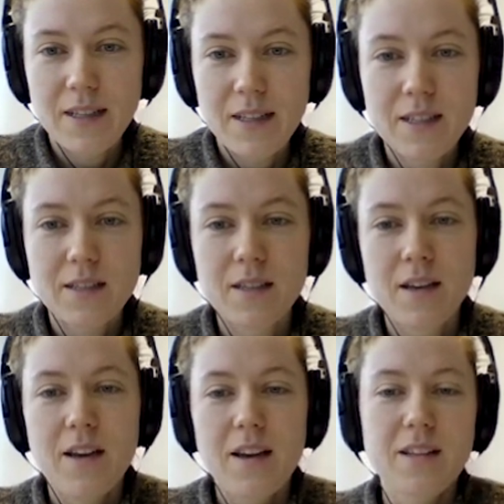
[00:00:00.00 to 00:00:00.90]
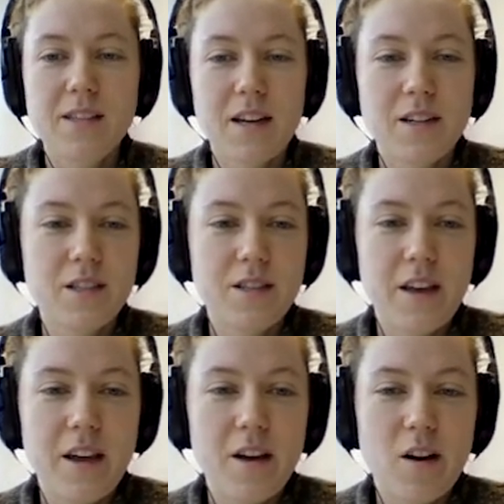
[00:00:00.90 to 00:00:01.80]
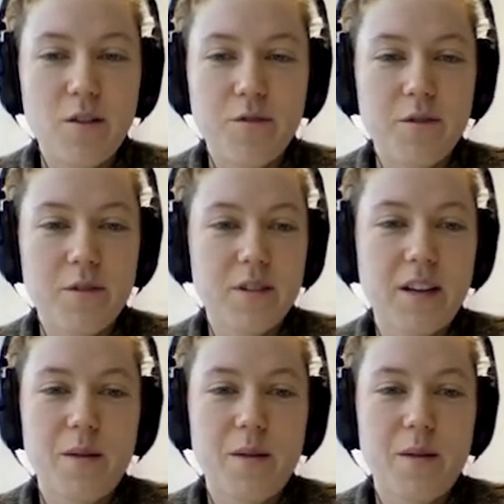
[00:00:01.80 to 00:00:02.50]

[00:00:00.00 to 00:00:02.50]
needs. As such, they often